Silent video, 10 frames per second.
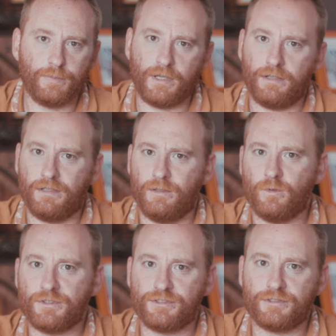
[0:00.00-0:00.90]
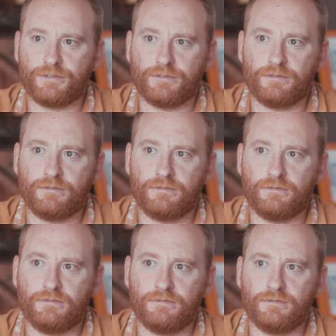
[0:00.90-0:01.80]
But it was
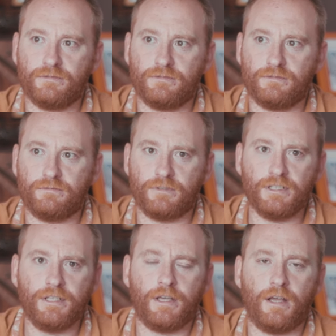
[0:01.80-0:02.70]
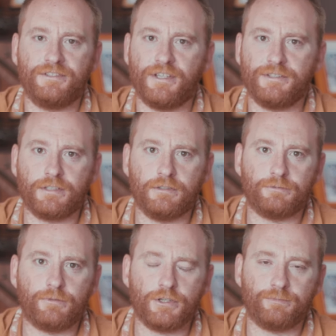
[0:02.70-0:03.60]
really
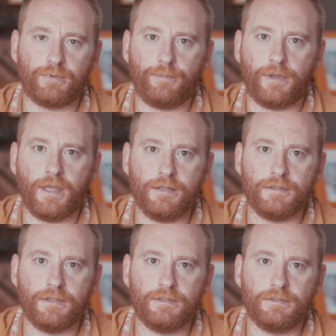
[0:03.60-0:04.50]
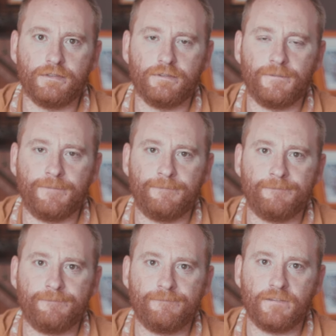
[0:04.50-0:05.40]
identical to Russian propaganda.
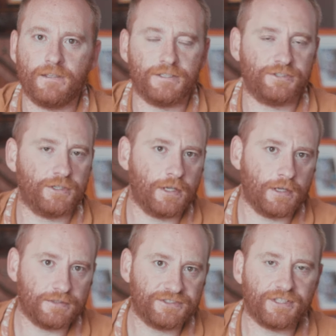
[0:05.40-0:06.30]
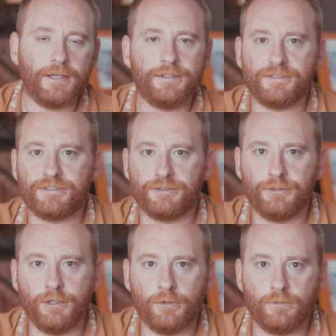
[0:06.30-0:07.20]
As a scientist,
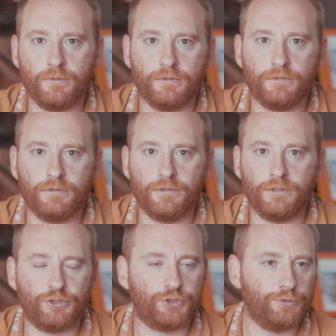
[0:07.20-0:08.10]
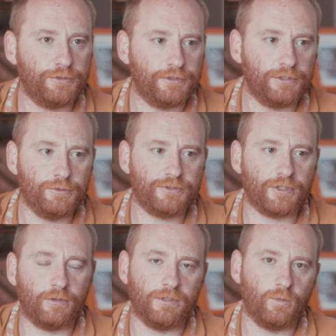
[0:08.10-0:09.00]
you know, you shouldn't
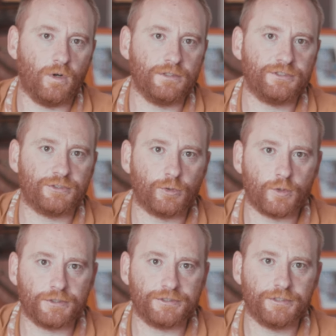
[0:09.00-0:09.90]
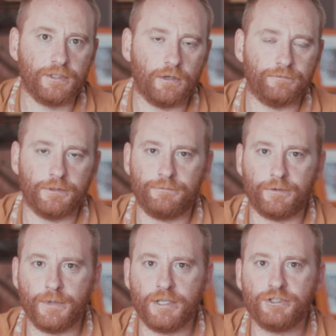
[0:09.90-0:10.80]
use only one source of
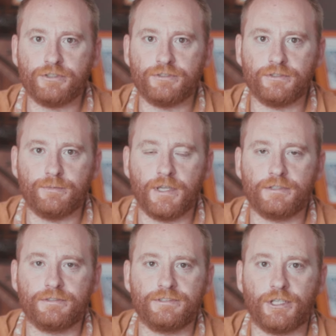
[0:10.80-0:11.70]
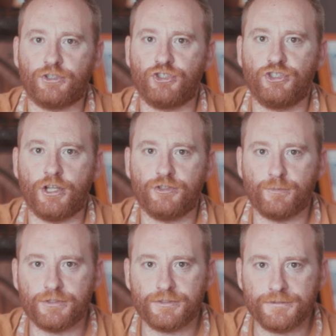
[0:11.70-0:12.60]
information to make such
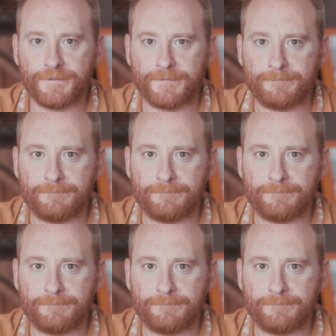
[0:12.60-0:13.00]
judgments.